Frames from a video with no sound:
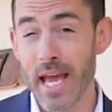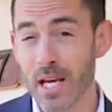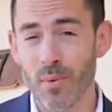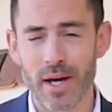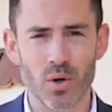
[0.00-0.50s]

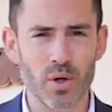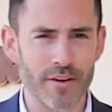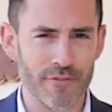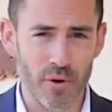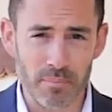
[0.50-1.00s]
anyone
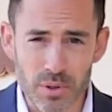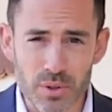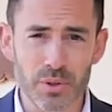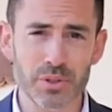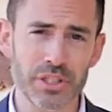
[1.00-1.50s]
looking for a
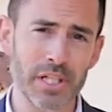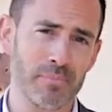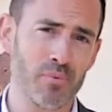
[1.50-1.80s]
blue chip